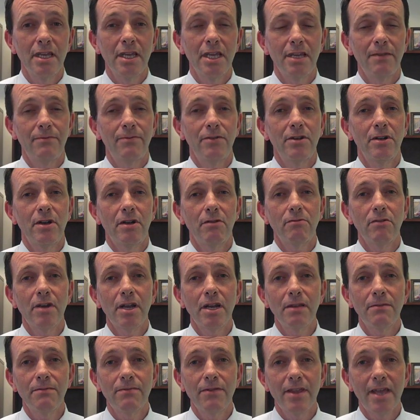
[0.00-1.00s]
If you're not
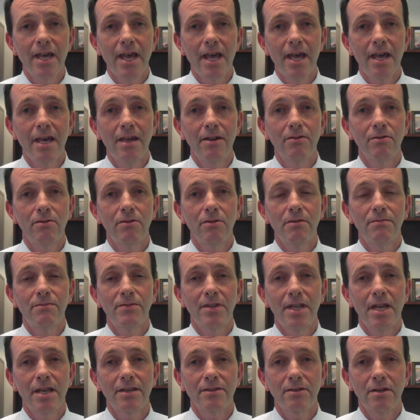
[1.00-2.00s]
ready for that, or if
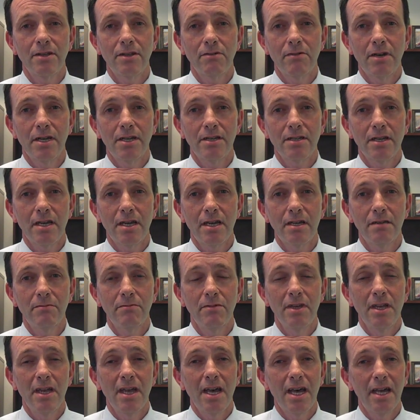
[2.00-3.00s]
now's not the right time,